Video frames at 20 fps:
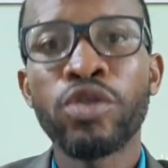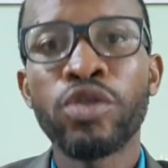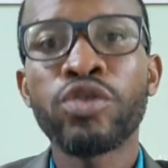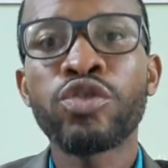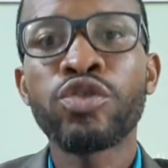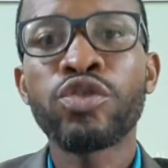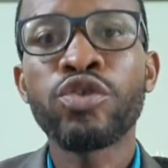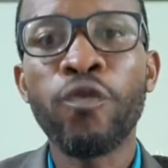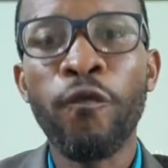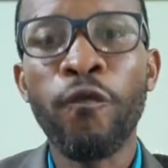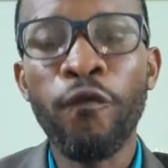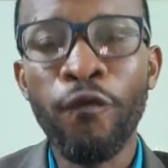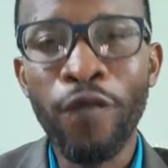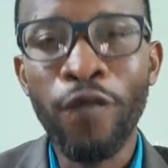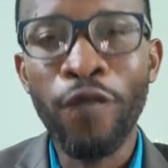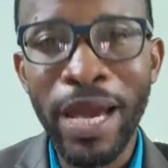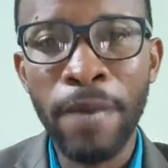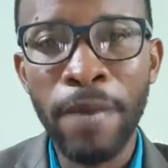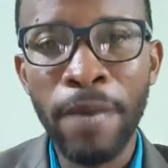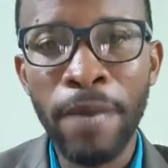to
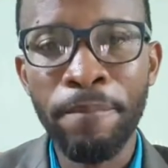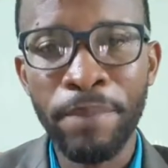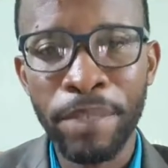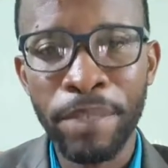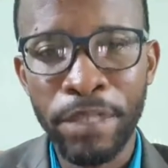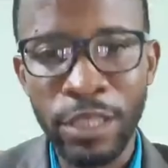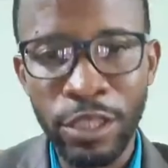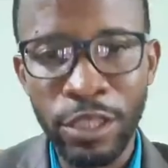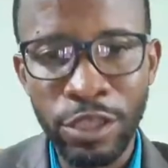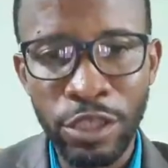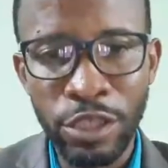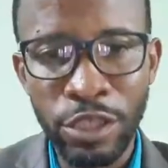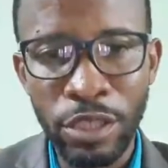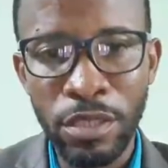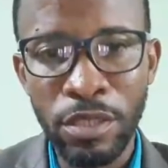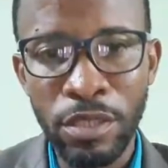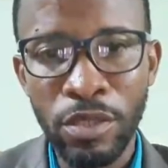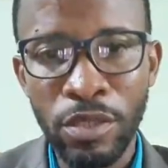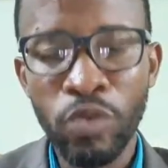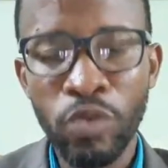file a
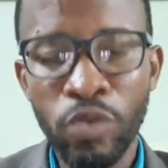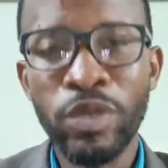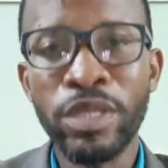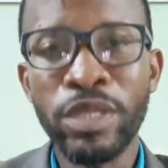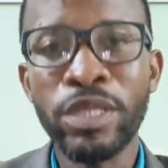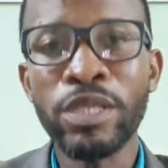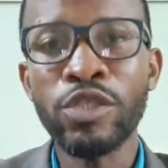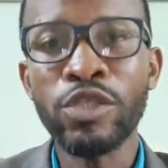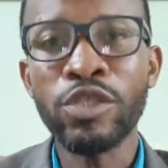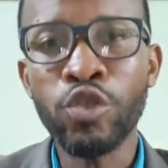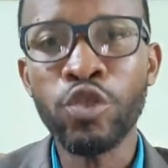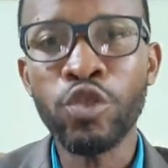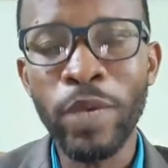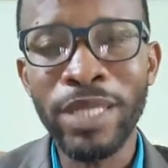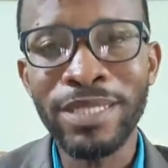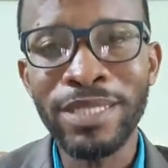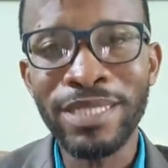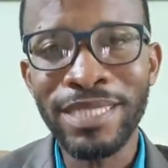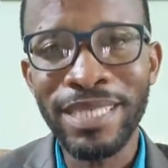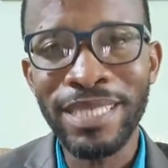petition within
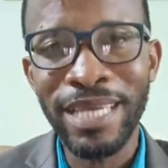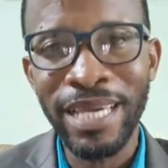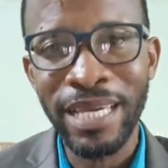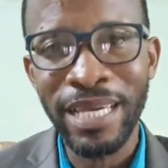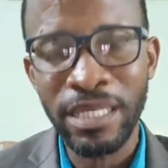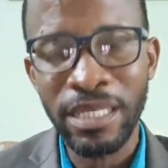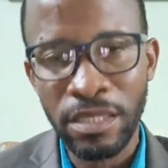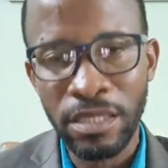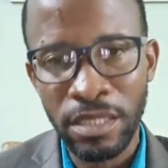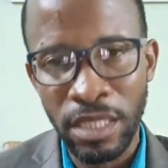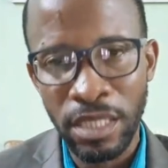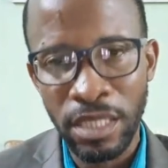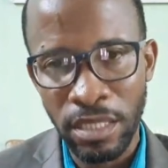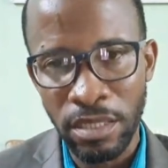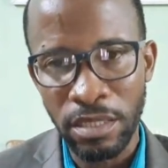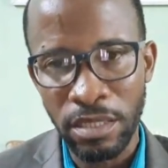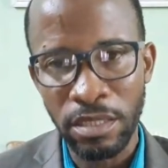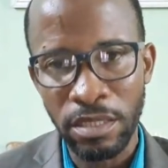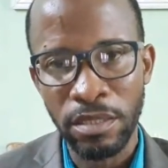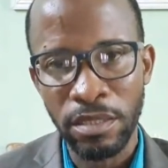28
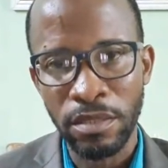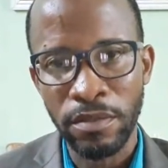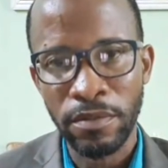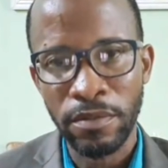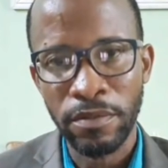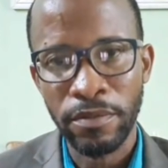days